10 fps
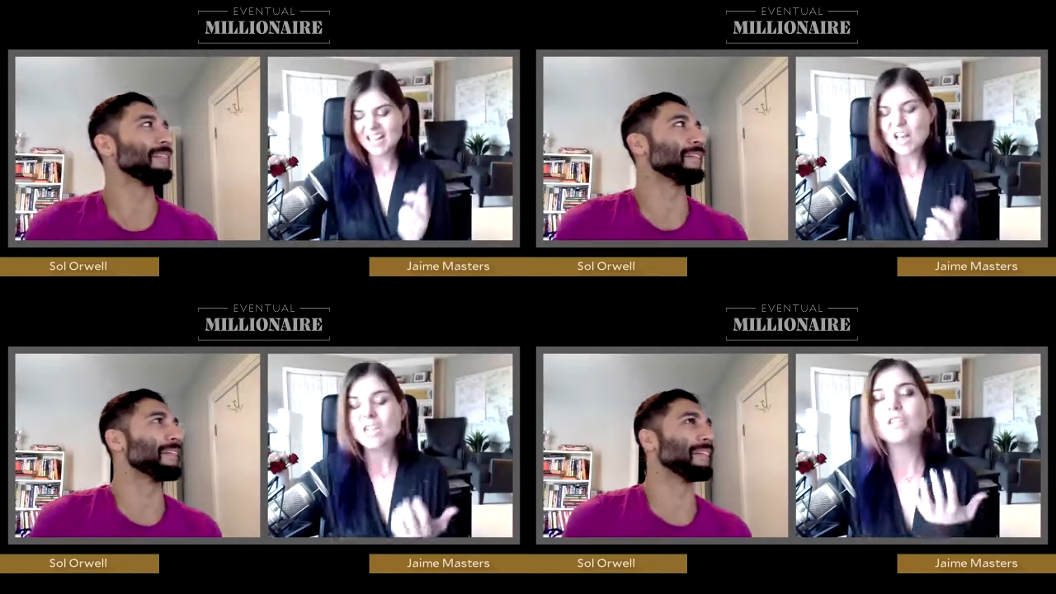
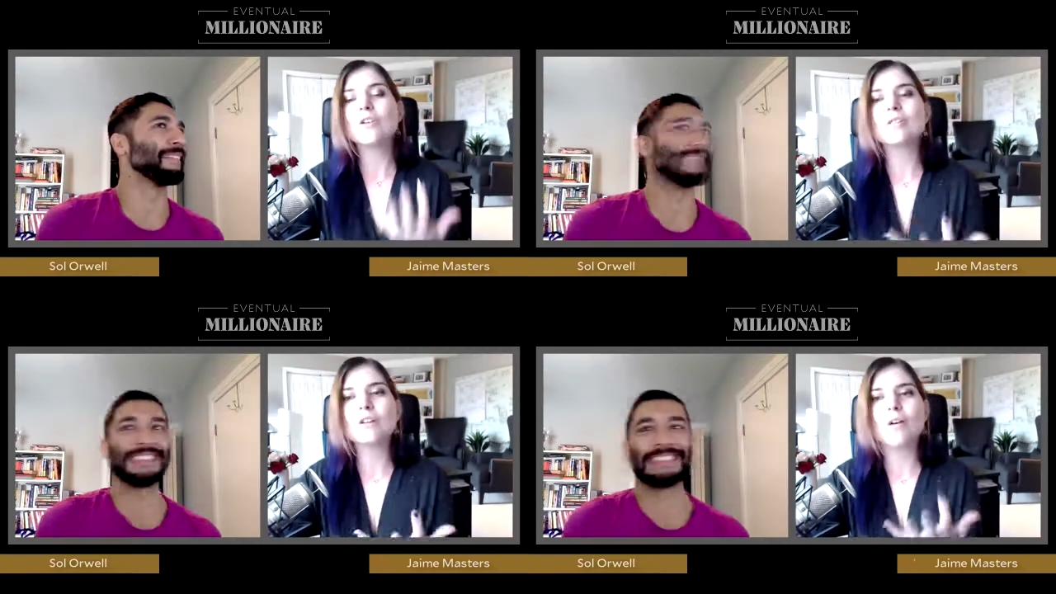
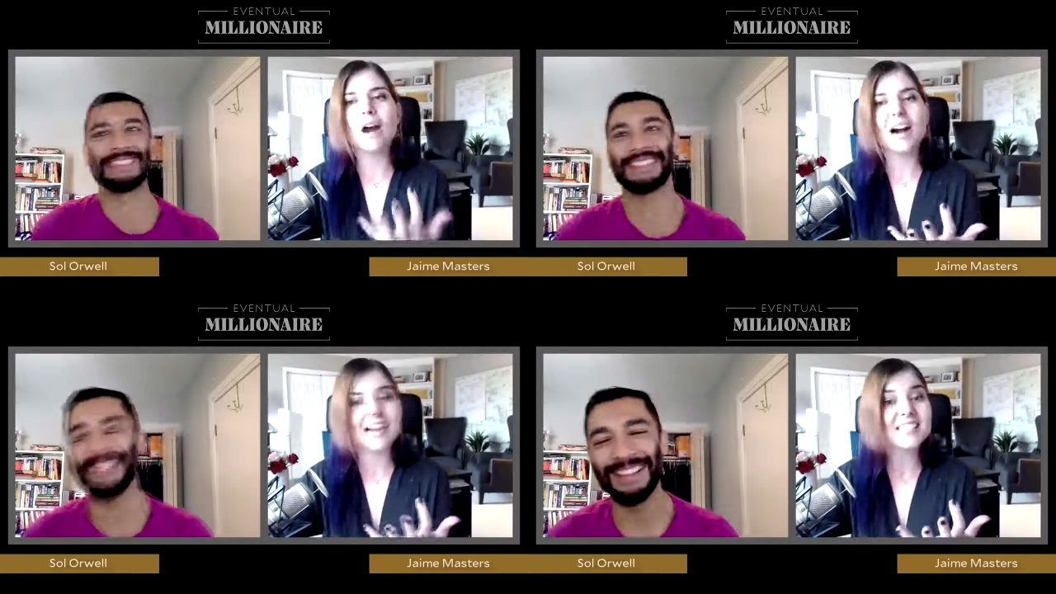Speaker 1: so, so, uh,
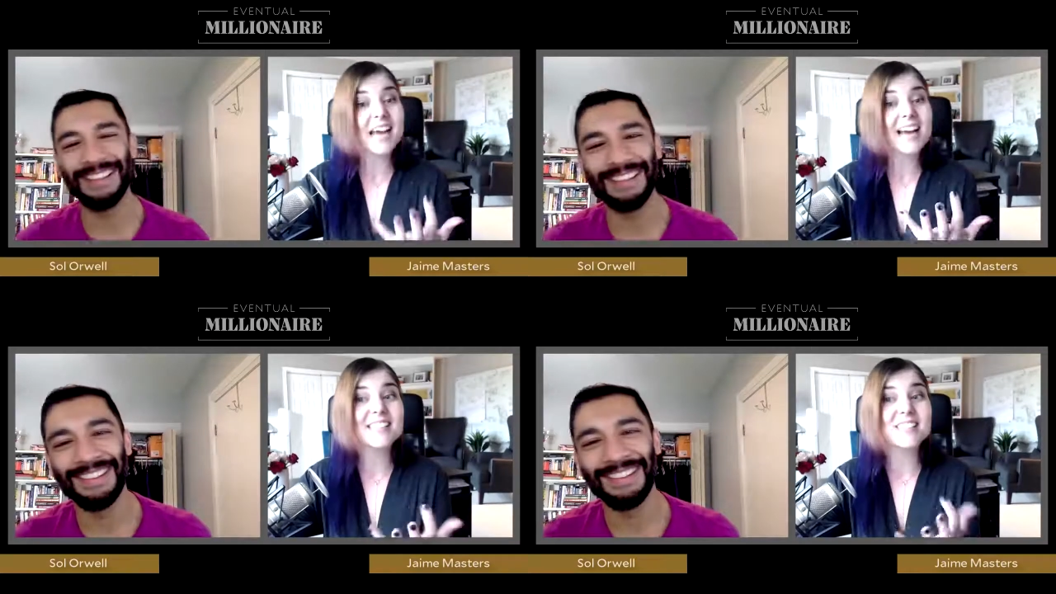I,
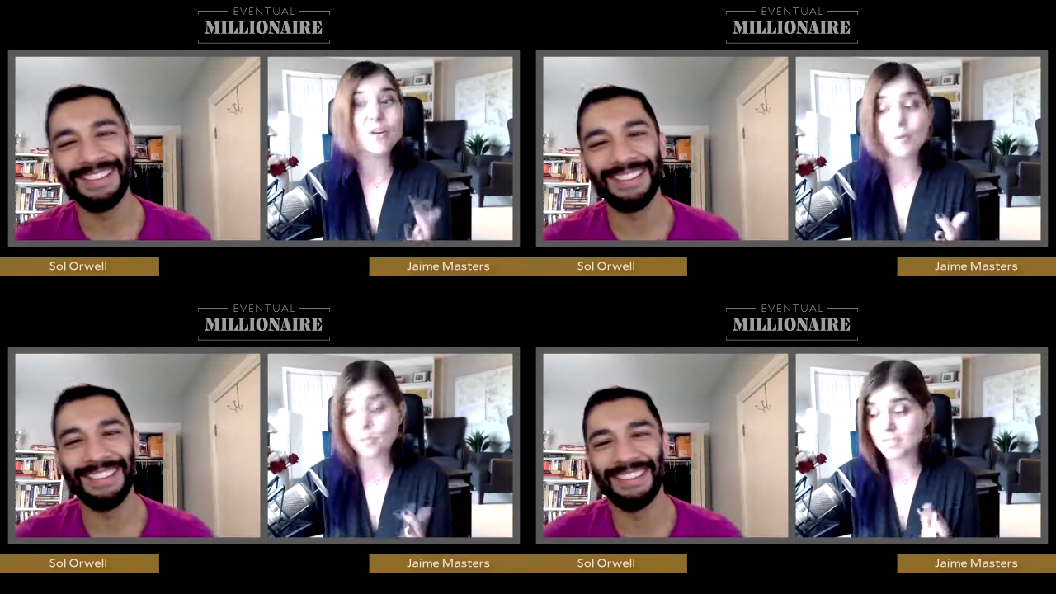I
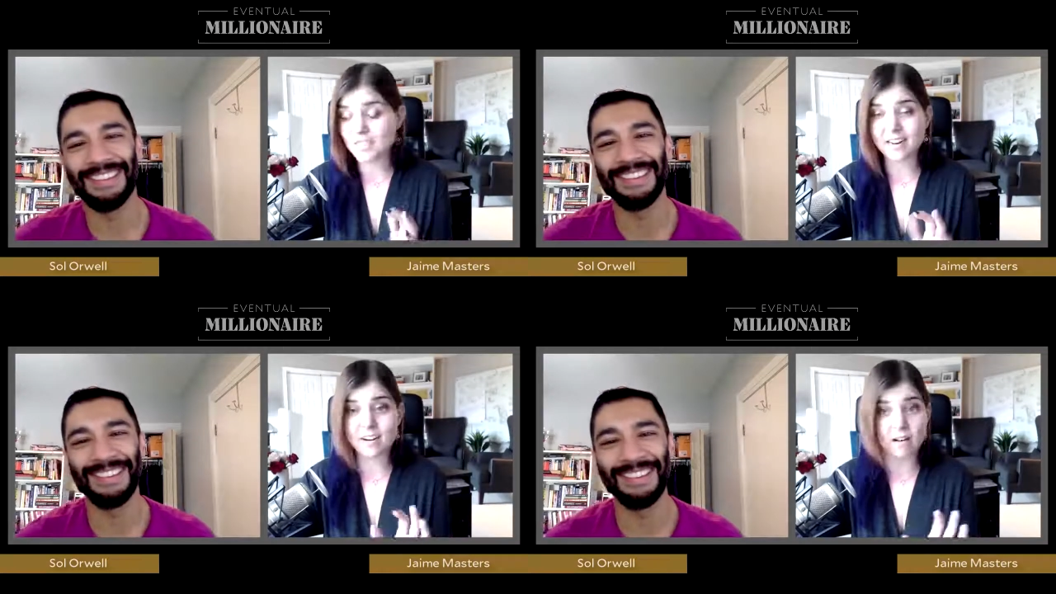so
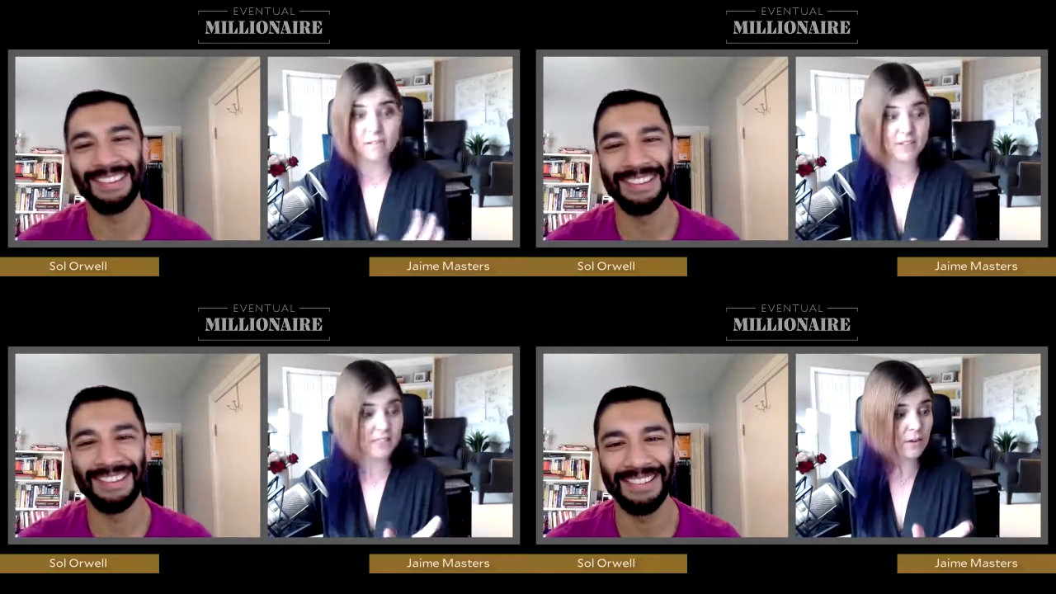appreciate all
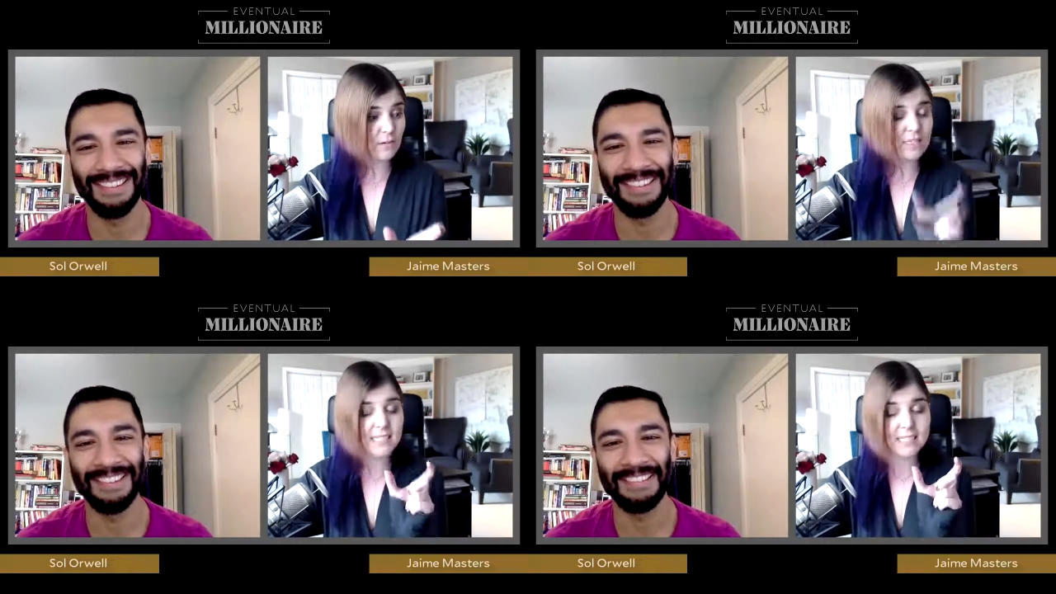of this though,
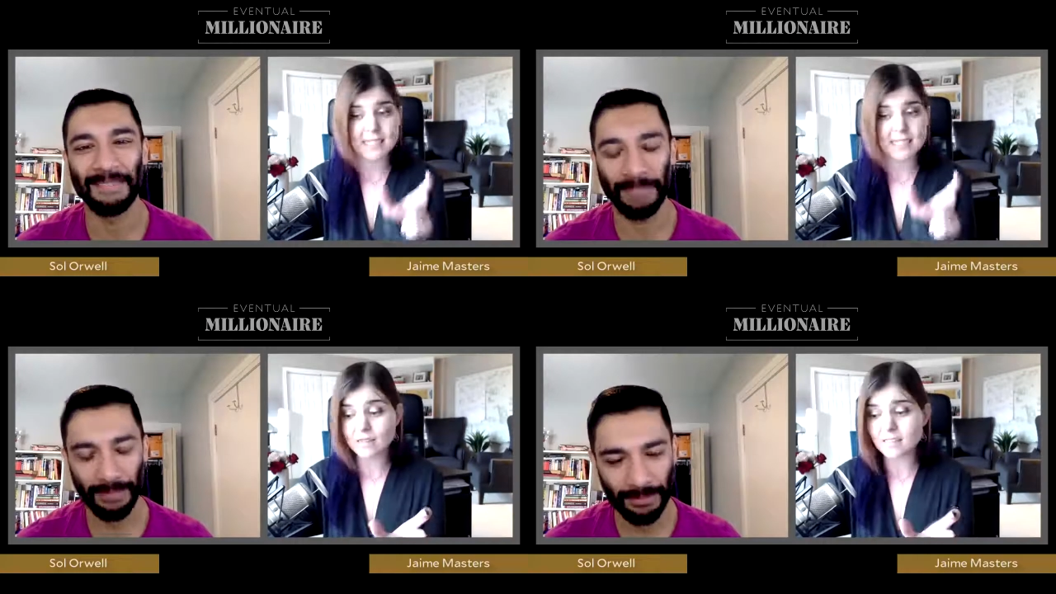because
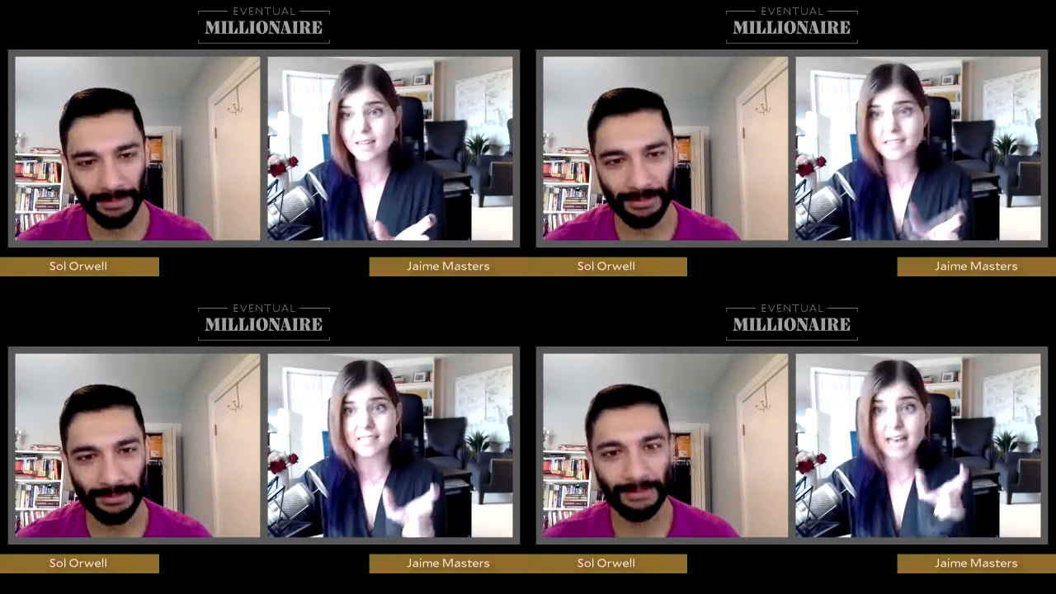it tells
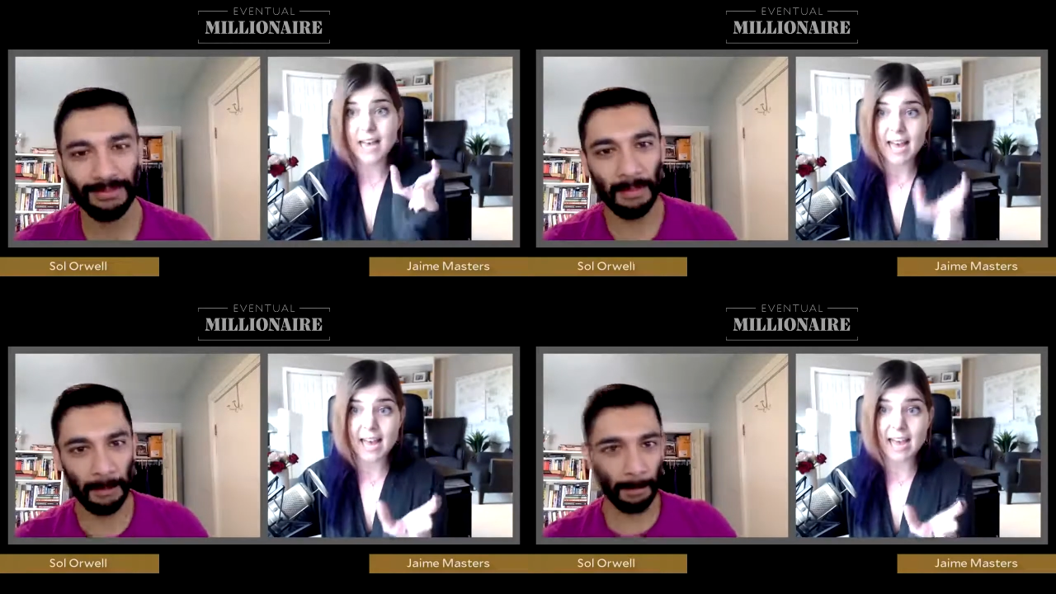us
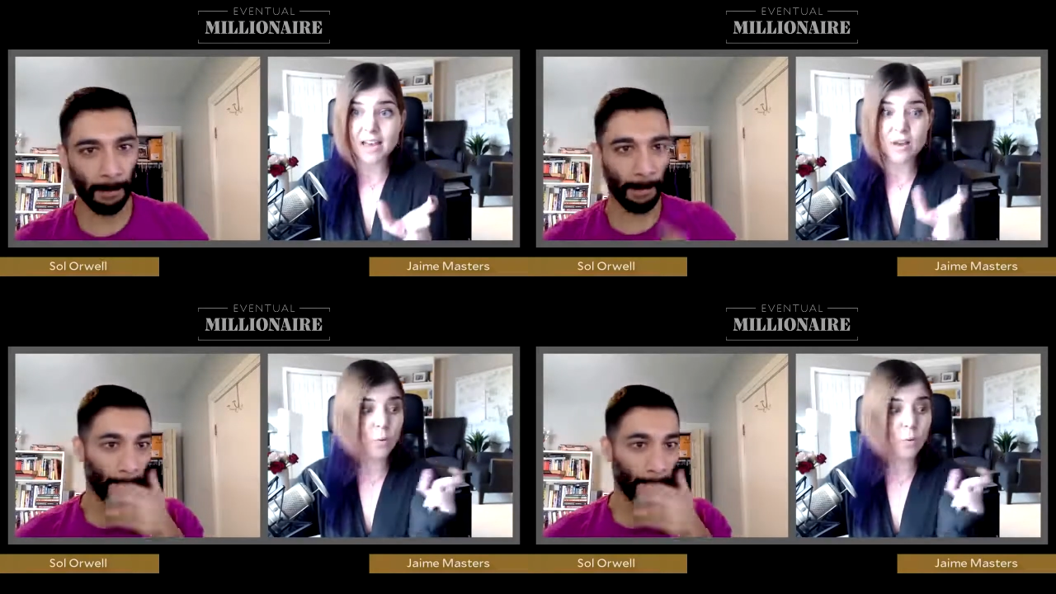a